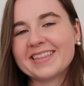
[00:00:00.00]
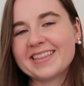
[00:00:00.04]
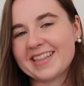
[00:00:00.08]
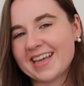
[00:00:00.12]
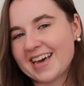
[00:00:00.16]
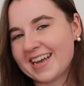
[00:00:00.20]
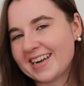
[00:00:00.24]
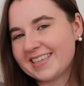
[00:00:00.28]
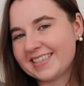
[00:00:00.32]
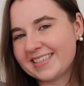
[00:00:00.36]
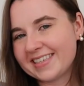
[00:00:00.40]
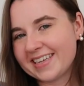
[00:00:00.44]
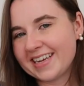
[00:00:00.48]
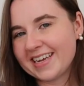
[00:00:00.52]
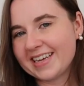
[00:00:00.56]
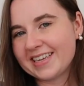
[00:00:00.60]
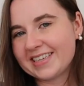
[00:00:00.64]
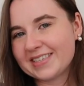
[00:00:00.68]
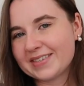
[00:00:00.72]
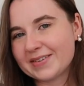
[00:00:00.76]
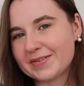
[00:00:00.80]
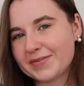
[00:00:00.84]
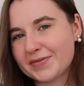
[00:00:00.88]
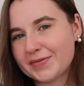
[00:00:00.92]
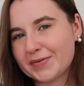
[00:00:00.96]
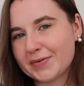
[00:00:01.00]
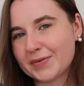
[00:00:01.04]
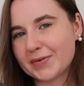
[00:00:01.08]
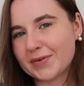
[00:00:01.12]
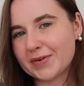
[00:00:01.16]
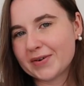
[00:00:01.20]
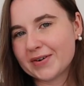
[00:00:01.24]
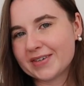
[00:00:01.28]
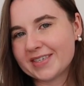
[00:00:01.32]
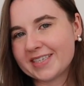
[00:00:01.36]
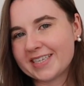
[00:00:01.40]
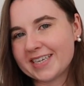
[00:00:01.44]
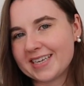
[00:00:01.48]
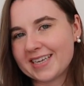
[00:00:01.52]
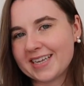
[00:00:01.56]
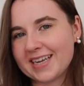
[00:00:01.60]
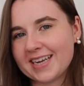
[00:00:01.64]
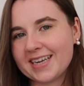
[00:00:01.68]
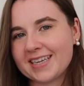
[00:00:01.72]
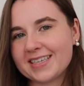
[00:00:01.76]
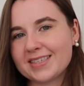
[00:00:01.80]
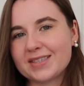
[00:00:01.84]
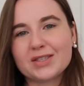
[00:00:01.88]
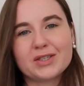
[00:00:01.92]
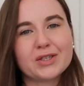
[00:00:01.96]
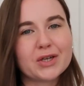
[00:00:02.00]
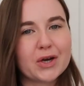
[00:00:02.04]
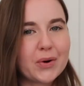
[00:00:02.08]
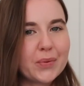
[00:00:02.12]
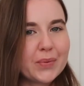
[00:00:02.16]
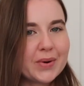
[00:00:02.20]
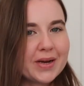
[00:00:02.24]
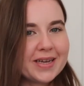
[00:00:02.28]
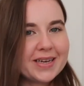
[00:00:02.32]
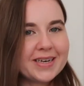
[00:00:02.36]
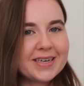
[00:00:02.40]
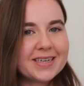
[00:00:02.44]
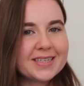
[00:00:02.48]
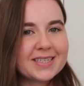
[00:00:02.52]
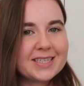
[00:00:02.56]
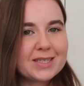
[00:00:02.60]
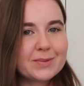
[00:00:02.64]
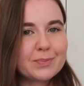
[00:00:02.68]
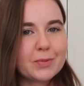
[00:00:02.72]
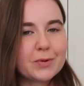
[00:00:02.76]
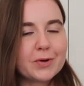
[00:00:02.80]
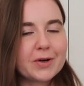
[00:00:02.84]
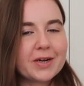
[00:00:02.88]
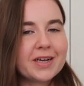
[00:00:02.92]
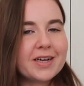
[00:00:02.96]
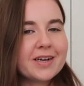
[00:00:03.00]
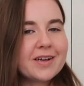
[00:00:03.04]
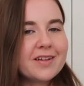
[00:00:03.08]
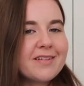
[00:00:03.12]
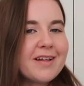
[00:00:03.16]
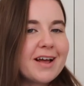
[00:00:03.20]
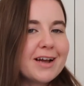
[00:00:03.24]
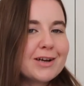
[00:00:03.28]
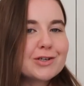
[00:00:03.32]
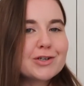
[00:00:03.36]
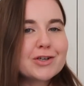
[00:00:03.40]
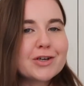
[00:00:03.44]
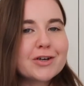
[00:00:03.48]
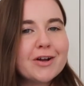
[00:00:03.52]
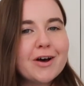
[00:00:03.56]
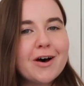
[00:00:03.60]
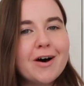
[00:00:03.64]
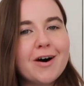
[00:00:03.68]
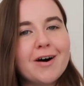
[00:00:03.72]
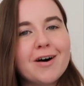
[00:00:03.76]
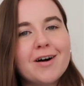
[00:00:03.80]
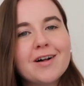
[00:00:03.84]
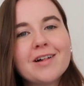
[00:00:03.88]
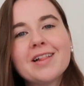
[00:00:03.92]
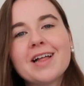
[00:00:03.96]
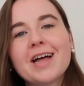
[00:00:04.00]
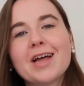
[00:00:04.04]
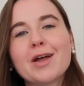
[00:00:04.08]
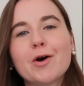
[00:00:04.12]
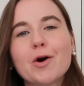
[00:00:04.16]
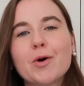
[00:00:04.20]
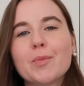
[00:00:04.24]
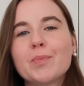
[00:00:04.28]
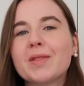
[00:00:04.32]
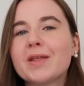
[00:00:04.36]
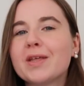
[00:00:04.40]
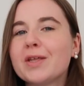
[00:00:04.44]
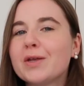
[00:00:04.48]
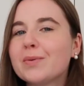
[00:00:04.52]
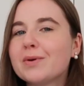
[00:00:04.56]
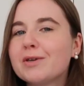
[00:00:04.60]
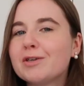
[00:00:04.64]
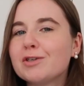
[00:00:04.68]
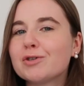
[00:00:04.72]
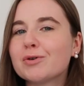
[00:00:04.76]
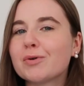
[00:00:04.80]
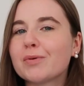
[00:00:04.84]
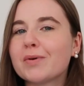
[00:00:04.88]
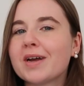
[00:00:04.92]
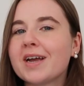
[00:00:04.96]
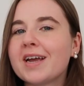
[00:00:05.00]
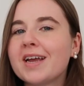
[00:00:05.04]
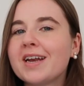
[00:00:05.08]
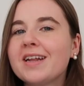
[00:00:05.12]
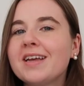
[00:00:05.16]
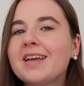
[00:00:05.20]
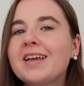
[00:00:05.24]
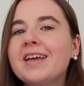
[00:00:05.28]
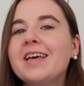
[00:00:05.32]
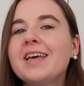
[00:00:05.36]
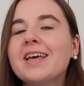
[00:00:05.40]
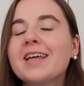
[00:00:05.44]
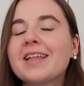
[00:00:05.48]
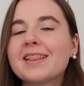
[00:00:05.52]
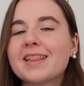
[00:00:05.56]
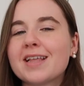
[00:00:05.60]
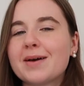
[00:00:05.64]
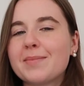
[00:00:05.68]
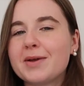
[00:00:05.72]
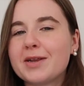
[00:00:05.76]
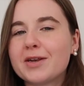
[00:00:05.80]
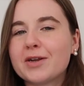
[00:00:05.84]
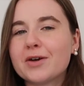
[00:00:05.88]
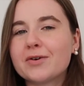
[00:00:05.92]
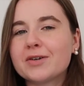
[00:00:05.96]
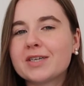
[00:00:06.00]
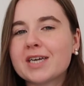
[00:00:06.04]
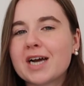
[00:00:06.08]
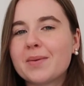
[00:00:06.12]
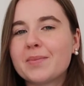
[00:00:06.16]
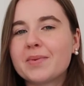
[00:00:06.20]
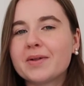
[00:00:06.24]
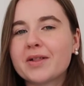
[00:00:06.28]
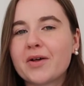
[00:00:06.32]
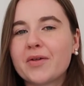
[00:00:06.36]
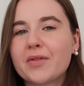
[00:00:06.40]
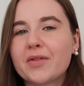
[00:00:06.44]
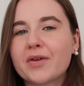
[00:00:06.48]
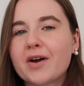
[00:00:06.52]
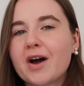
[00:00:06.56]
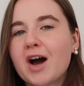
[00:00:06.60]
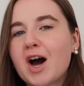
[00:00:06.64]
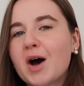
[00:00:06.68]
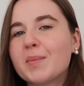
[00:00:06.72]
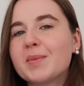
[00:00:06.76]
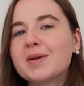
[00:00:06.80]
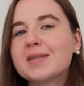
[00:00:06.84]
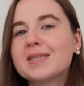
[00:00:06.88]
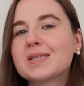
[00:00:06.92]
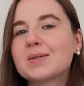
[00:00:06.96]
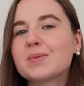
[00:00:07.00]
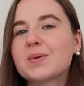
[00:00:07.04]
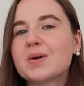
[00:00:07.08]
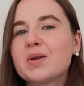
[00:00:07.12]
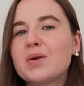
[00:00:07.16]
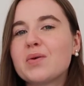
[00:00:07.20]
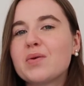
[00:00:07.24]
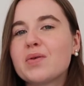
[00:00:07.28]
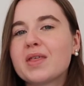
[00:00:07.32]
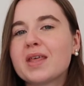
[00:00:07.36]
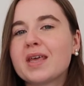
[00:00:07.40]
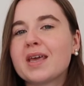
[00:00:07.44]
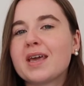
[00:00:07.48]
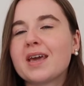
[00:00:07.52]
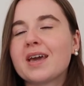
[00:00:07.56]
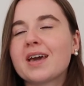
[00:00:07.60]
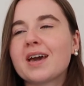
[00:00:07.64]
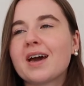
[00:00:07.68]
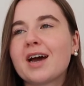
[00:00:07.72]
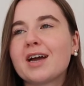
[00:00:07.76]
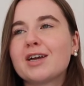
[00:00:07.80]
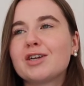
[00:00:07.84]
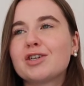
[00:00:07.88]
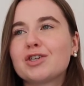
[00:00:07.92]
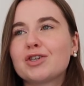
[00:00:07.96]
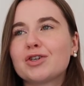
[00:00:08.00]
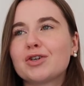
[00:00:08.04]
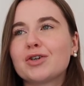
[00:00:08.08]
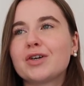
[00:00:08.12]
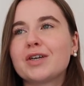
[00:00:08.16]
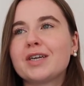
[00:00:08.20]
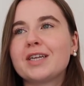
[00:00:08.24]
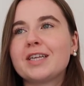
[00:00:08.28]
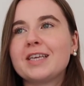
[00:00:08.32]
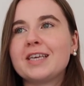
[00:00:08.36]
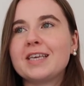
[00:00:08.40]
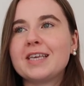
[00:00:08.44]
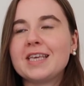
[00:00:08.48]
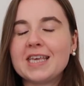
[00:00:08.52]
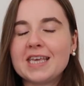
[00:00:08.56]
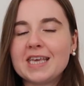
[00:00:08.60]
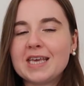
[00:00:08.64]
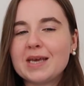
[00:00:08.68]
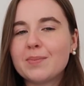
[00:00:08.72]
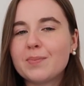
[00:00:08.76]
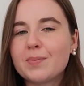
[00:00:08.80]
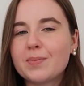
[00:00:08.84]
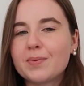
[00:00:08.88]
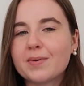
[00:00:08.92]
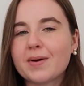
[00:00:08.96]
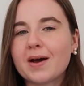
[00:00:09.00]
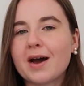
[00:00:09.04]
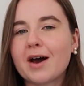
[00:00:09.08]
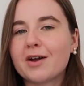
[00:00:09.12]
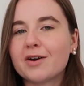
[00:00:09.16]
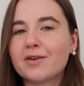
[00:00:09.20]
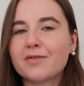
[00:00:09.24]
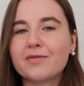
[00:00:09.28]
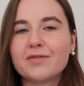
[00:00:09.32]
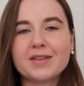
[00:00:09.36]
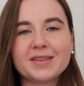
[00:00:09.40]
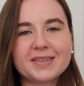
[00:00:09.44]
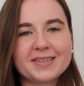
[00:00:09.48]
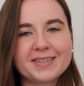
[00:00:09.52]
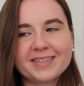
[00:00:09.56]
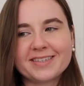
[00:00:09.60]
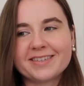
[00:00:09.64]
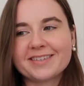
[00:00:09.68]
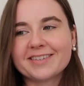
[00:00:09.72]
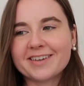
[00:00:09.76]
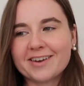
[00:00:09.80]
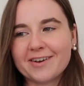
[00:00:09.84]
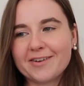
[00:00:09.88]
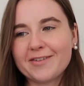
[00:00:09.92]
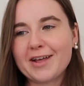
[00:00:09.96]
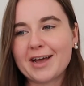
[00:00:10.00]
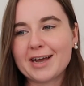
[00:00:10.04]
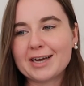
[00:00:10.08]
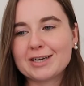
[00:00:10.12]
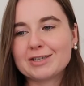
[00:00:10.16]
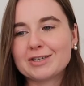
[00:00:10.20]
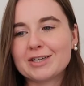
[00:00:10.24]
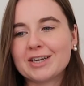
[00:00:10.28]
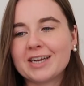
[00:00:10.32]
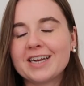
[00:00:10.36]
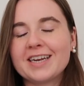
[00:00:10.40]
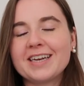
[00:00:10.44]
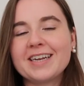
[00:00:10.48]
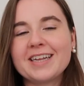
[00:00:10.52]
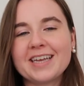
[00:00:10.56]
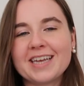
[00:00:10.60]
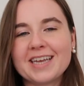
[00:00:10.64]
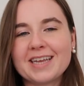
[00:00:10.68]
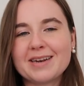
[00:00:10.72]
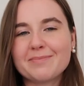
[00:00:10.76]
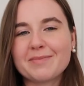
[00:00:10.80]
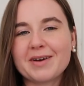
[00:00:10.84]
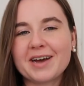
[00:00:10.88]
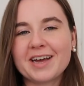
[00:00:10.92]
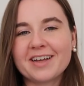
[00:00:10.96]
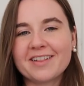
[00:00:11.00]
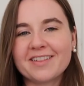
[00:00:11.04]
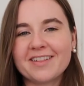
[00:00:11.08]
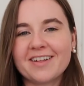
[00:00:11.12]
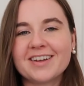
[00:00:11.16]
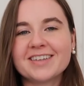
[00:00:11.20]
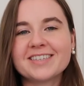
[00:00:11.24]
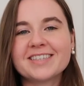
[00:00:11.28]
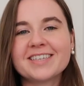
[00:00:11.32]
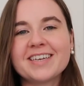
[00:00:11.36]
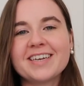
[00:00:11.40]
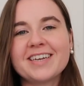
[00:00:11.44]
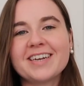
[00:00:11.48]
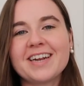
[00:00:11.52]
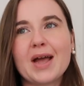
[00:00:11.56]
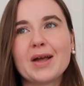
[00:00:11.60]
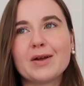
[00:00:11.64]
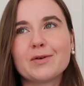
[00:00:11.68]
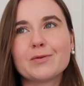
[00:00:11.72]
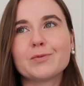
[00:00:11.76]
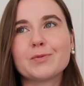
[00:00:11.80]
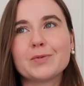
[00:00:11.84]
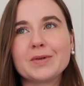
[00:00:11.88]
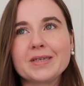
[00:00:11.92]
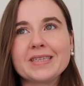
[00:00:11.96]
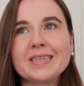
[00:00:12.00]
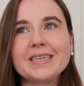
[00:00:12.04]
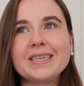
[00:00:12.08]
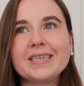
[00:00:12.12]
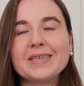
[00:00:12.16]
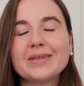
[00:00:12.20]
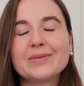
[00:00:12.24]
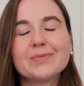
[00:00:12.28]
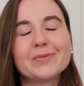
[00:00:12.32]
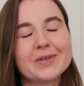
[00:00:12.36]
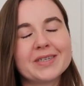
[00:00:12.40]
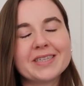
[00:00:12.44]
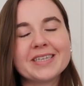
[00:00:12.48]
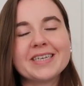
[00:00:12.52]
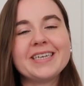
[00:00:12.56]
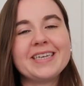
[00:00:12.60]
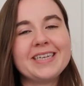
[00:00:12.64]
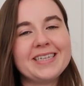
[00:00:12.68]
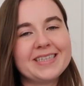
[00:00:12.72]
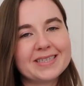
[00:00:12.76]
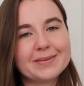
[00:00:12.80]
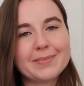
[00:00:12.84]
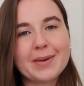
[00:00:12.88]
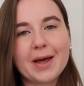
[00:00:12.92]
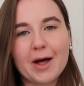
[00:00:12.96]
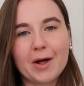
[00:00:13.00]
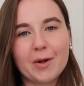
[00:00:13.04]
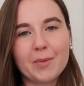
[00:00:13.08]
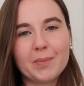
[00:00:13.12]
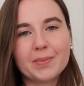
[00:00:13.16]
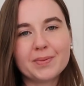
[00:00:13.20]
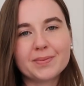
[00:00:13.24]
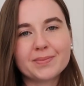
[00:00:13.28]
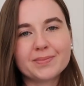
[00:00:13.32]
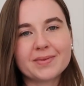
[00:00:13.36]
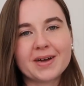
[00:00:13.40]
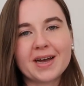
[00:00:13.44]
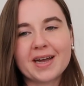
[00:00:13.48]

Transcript: That is it for today's Dôen Spring Collection haul. I hope that you enjoyed. Let me know down below in the comments what you think I should keep out of this collection in my closet. I really, really need some help.